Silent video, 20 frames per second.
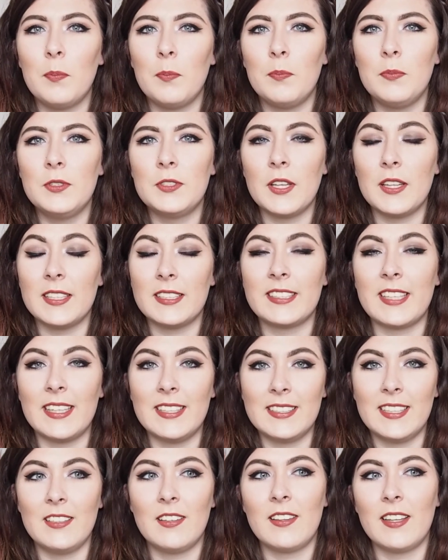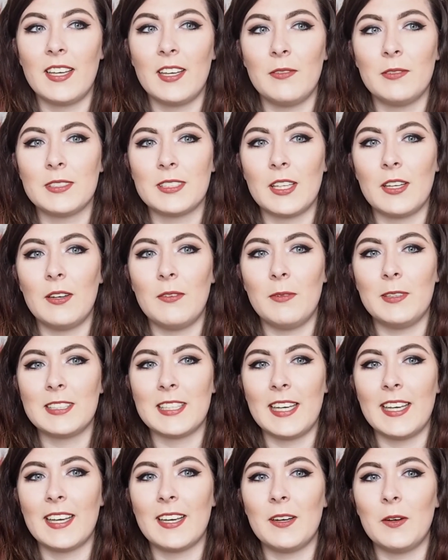so the scented thing was
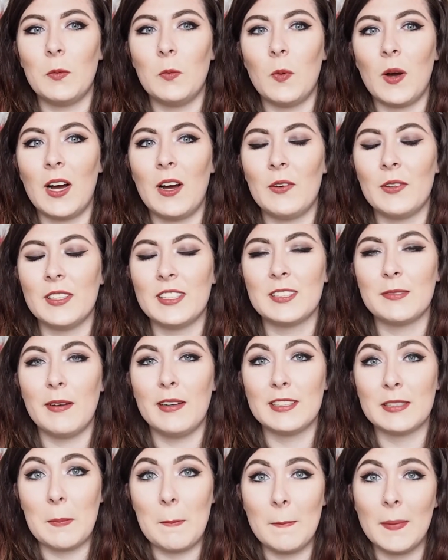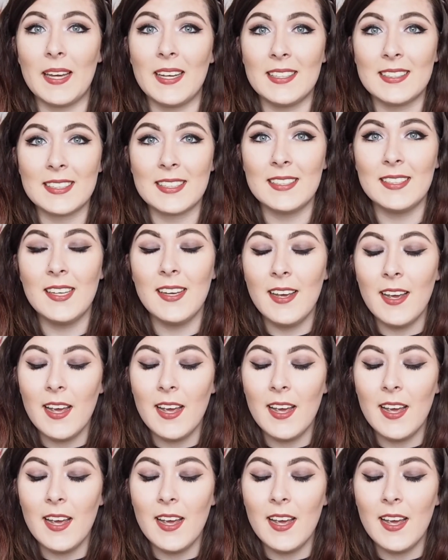like, wow, this smells amazing.